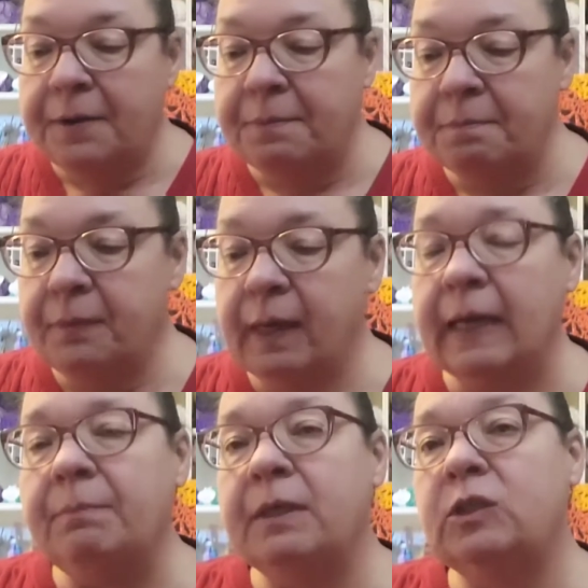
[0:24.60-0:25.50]
um, I
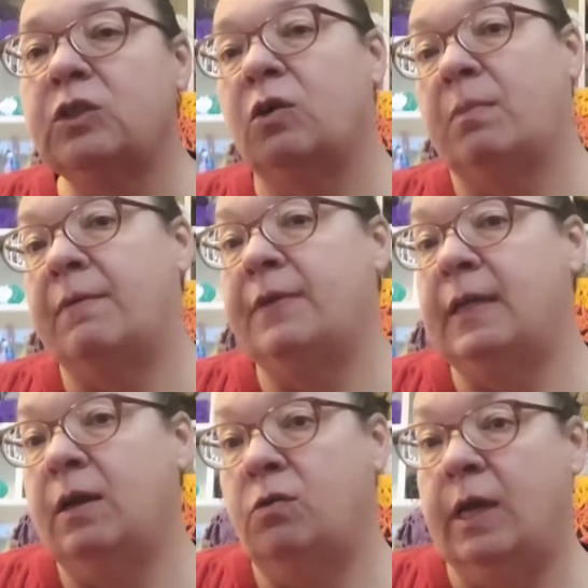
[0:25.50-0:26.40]
had mentioned on my
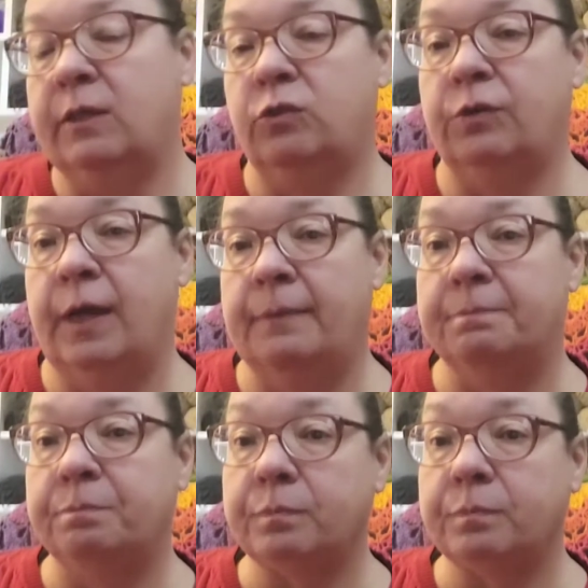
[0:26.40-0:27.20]
video yesterday